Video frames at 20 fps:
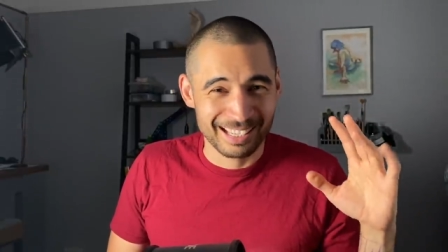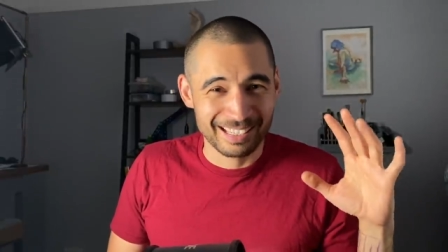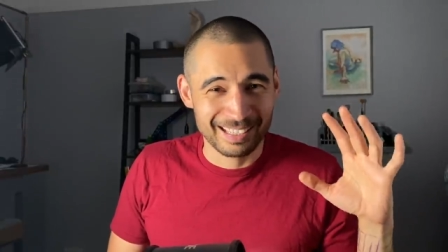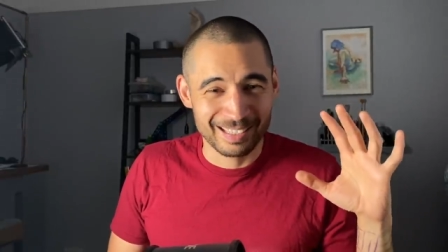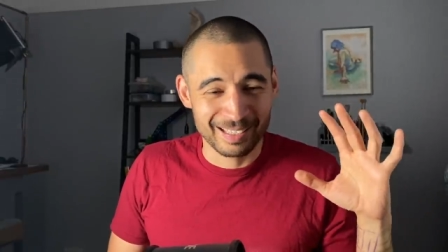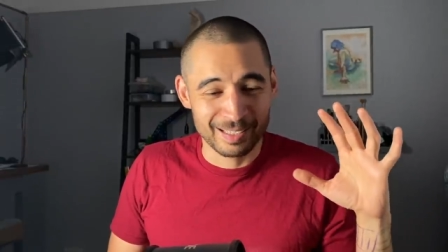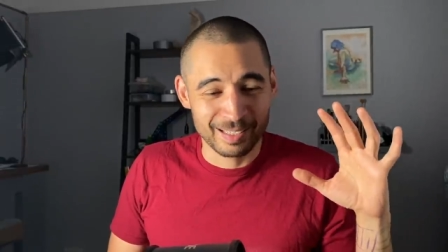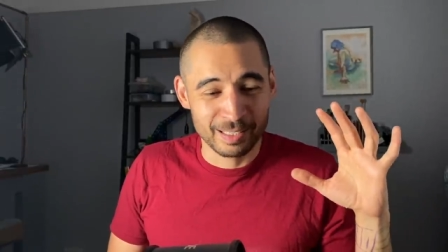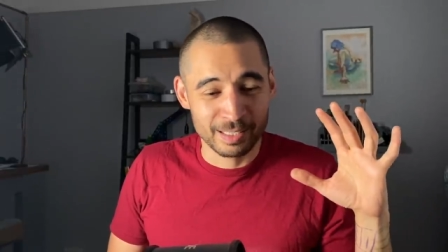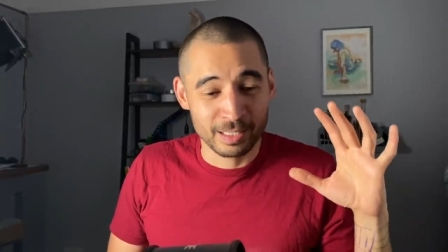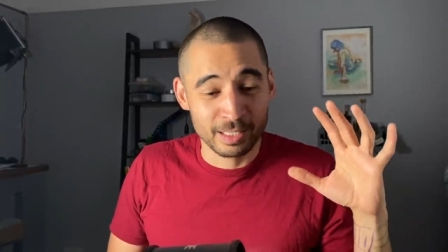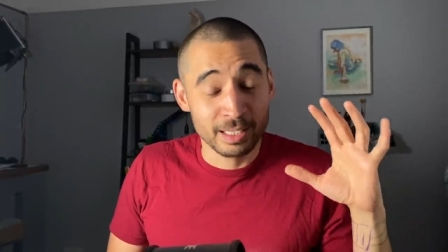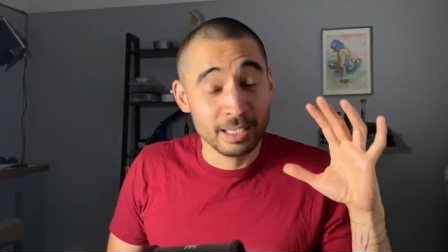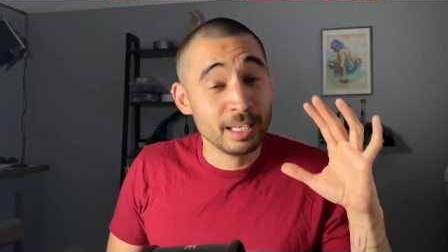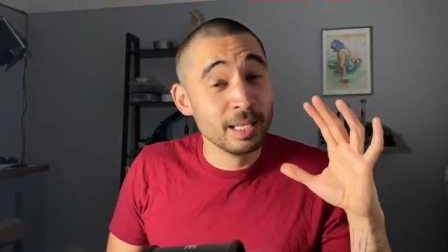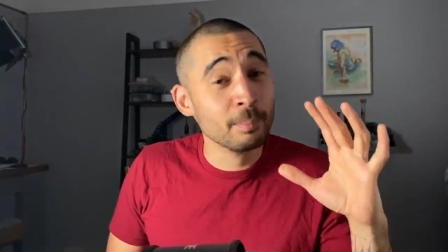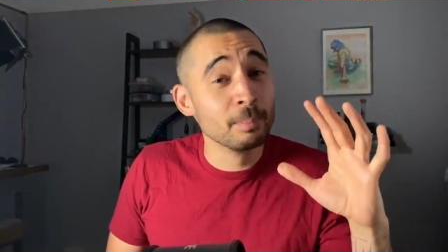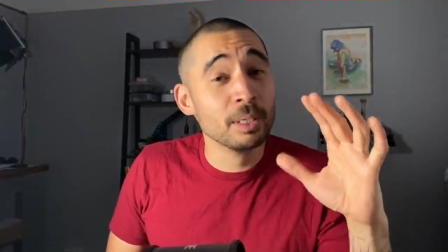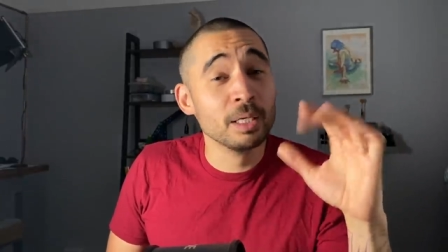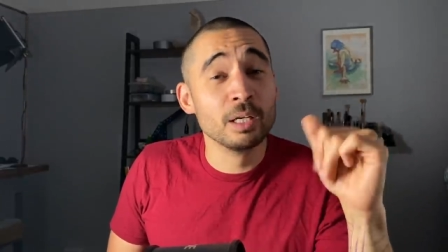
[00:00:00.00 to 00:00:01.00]
Uh,
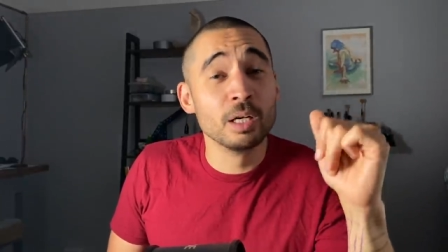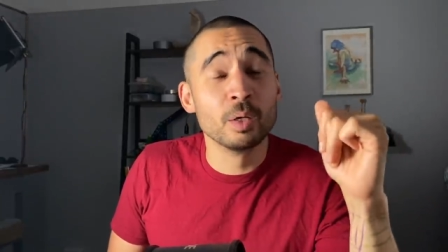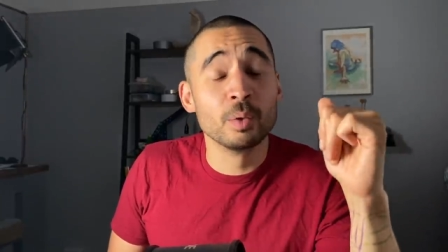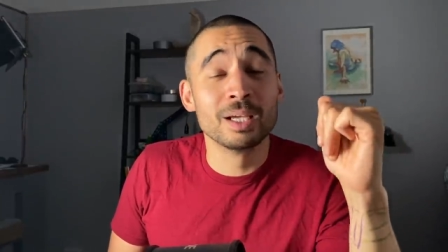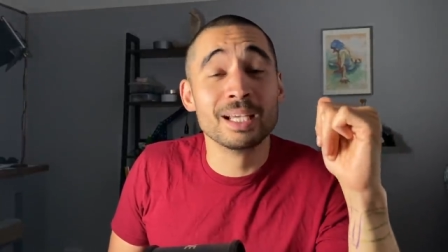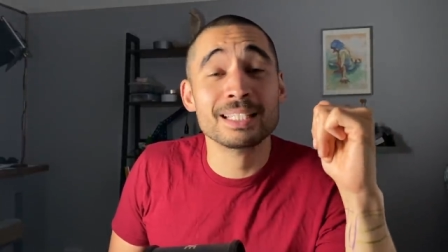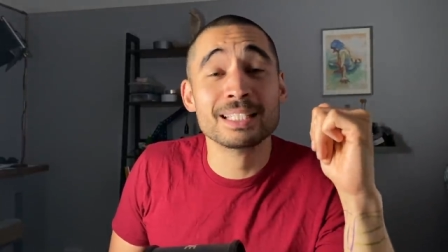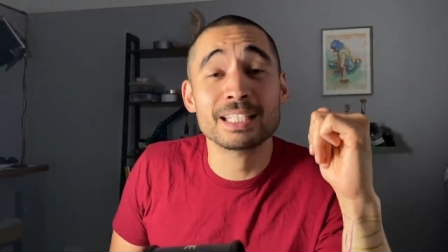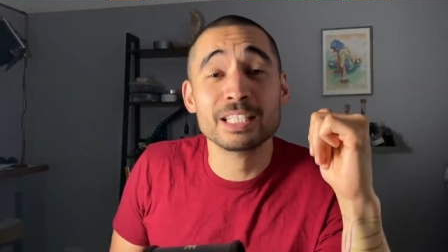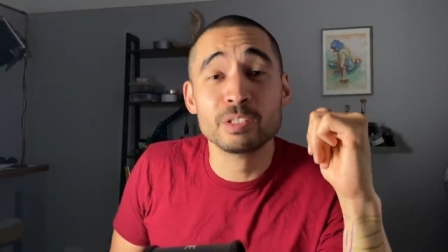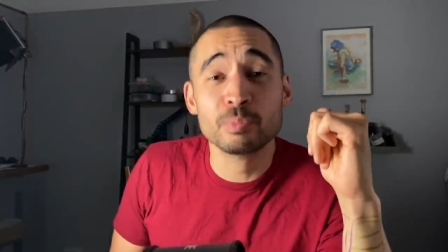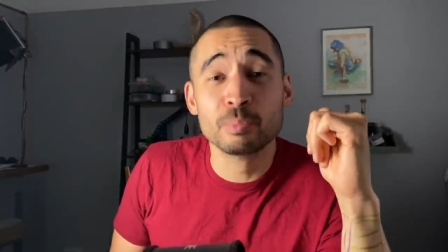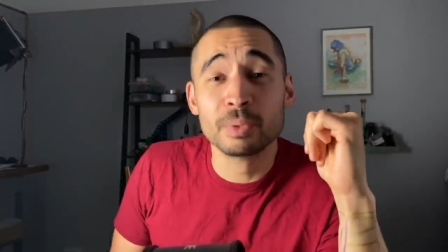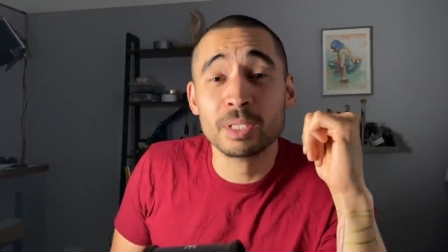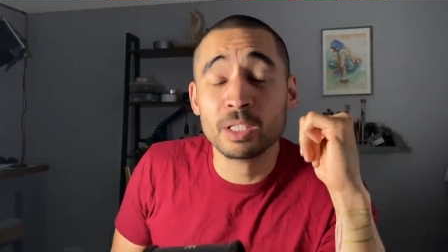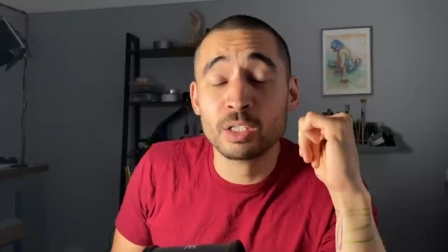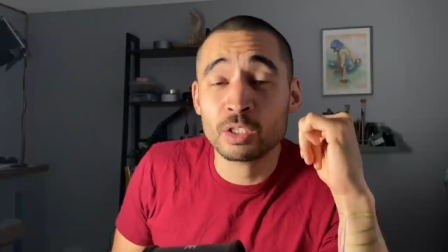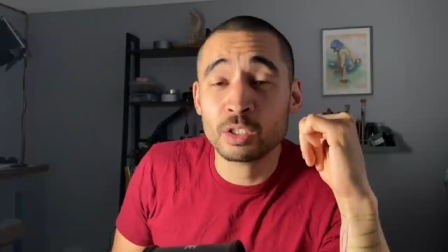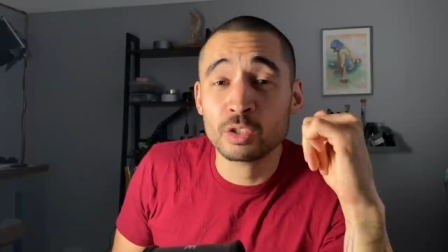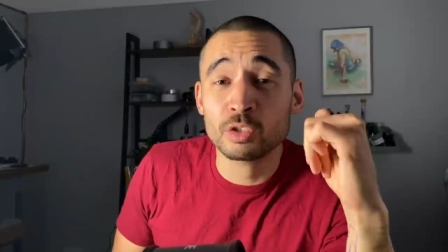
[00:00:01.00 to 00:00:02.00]
let me know, has this
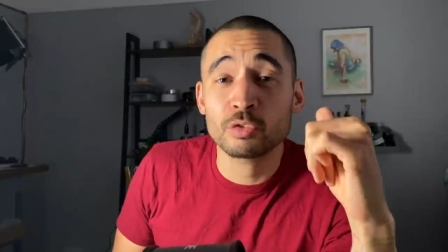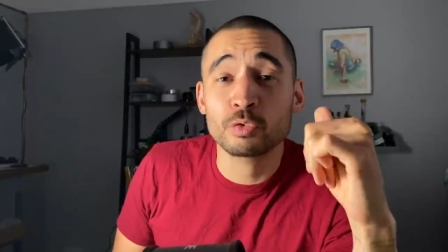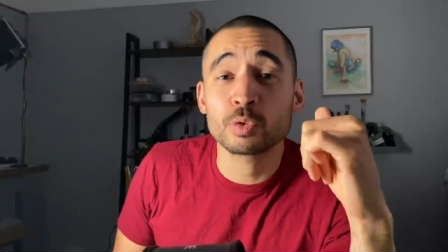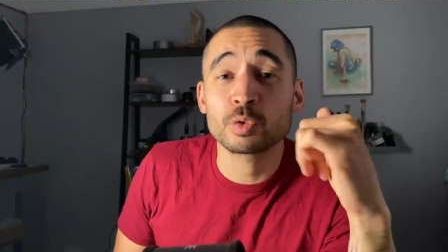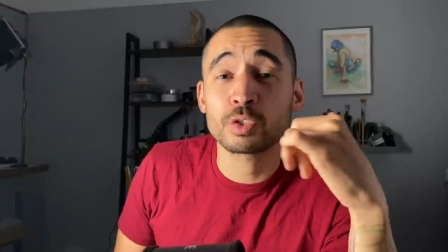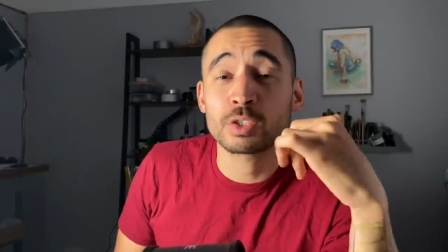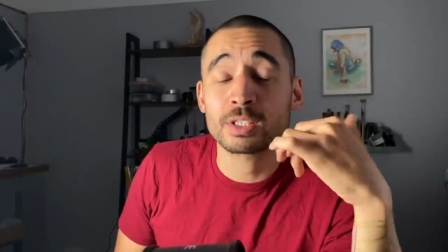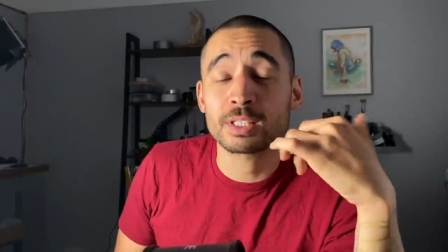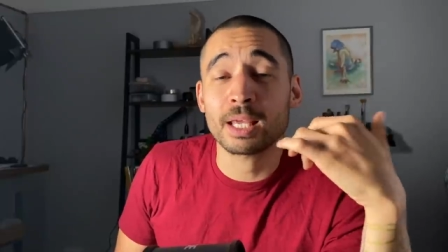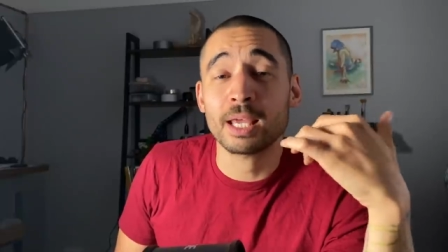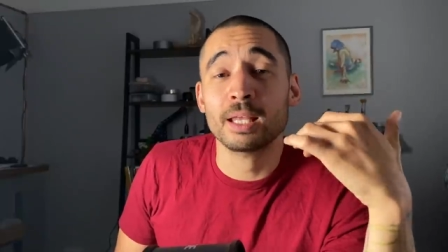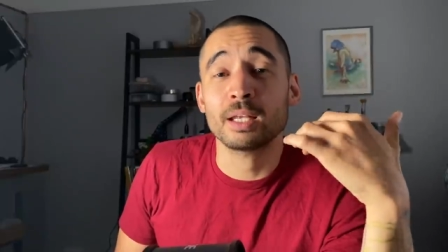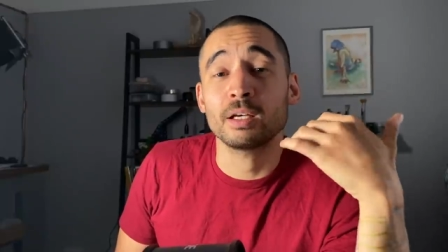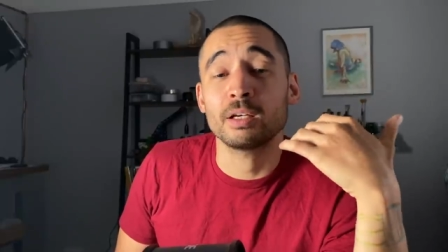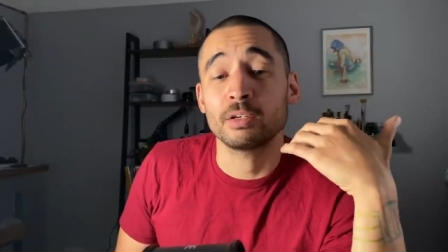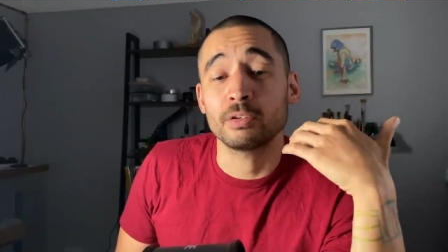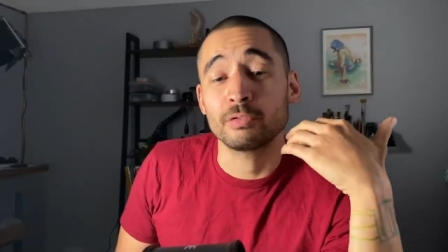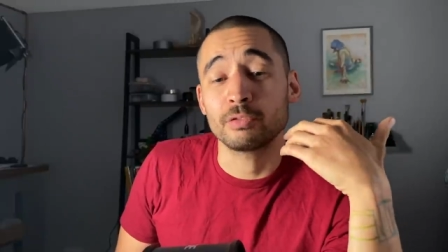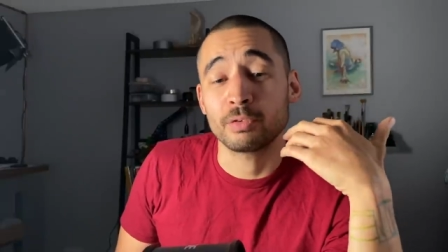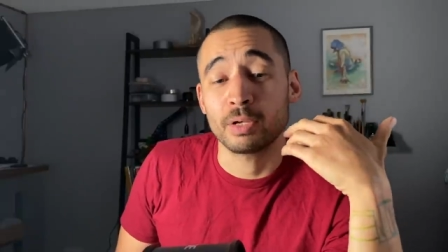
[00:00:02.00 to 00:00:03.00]
been a useful set
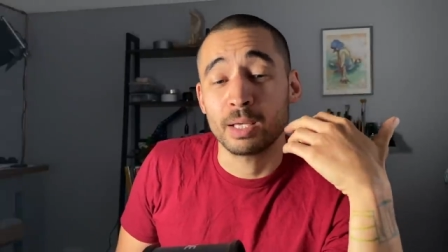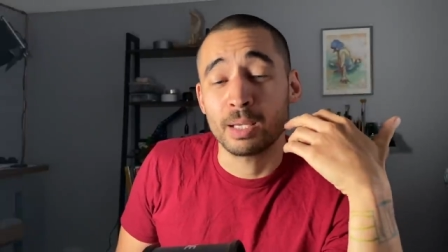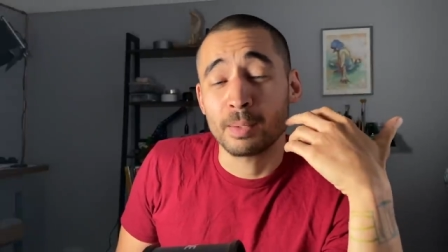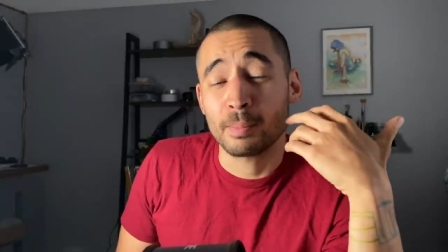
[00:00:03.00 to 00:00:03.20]
of